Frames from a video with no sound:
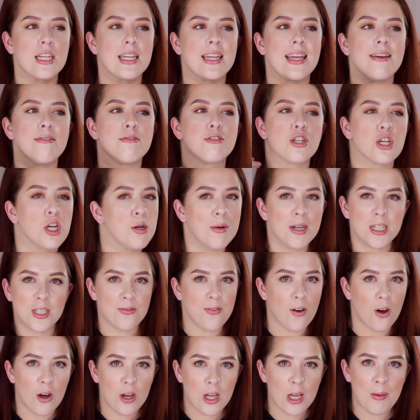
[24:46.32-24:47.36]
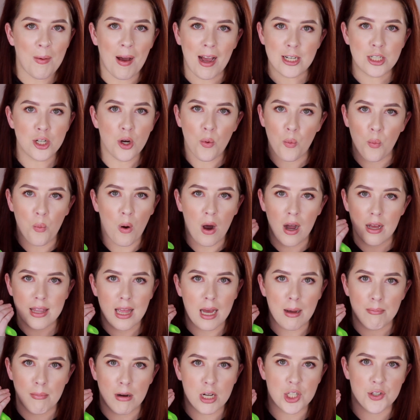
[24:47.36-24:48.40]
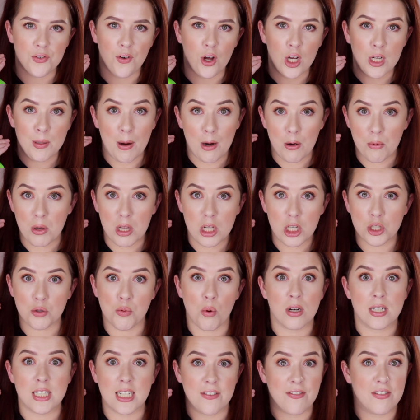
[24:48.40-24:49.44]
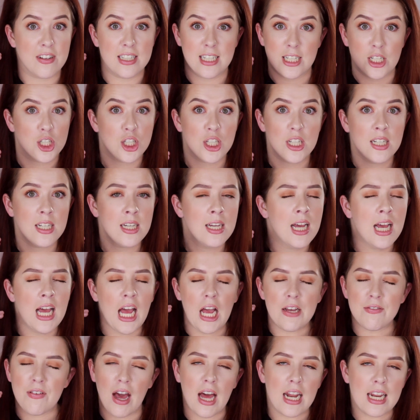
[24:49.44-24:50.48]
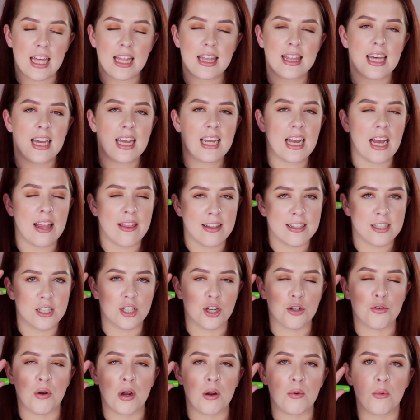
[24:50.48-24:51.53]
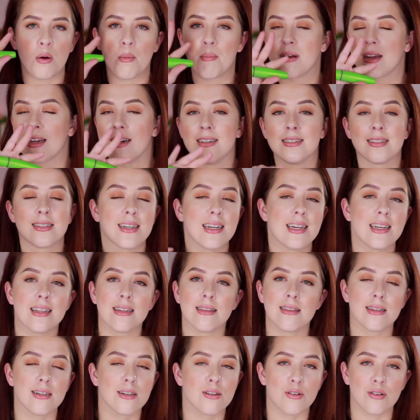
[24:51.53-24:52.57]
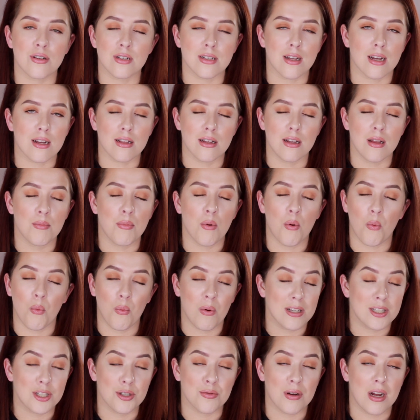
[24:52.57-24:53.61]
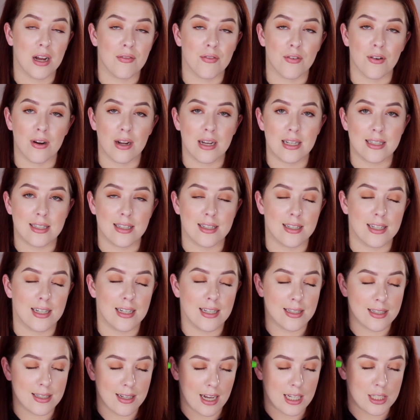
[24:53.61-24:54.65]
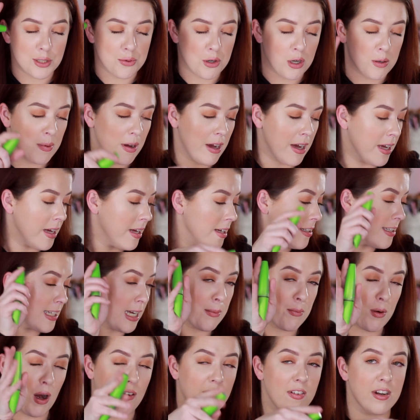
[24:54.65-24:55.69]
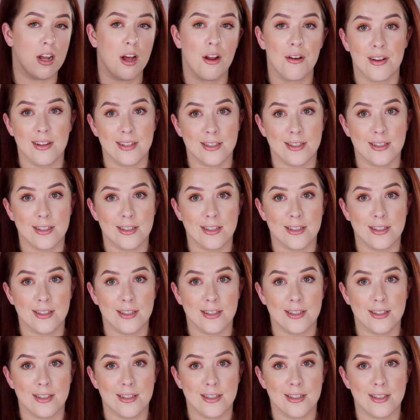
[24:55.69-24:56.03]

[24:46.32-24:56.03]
give too much volume. I don't want that much volume. I really just want definition, if anything, and this is a great one because it literally does not clump whatsoever. It's the tits. I swear by it. Same Ravenel